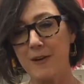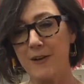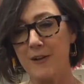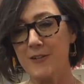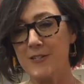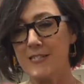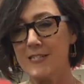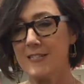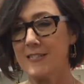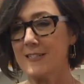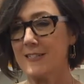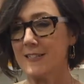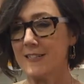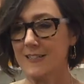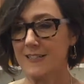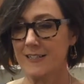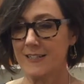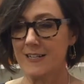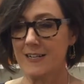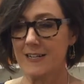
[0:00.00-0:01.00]
Yeah, there it goes.
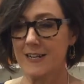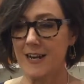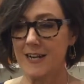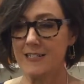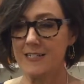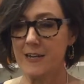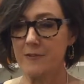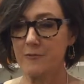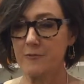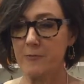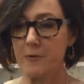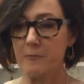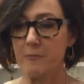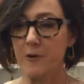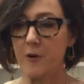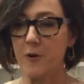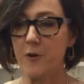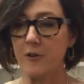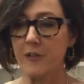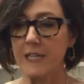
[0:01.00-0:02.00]
Just
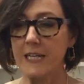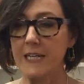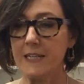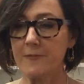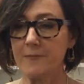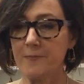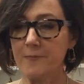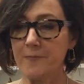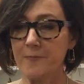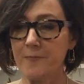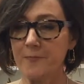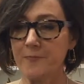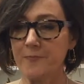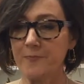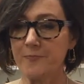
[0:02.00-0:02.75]
have to remember to hold it.